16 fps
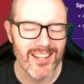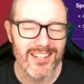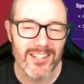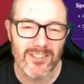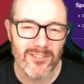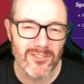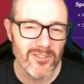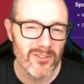And
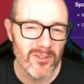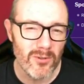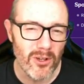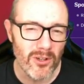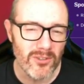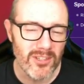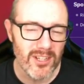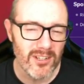there's lots of new
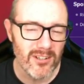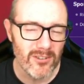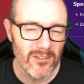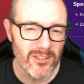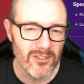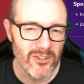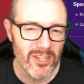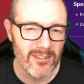content on
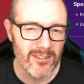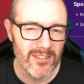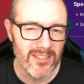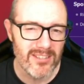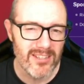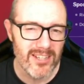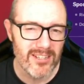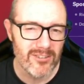the channel
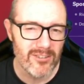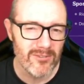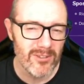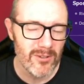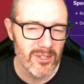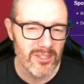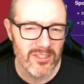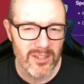these days. You'll
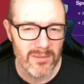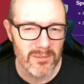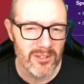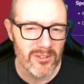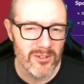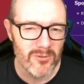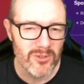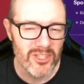notice a couple of
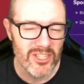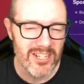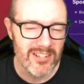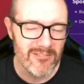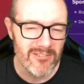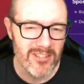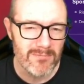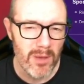new
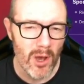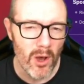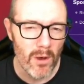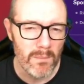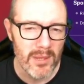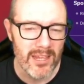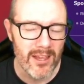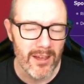series
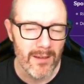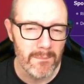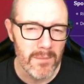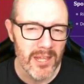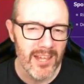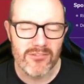popping up.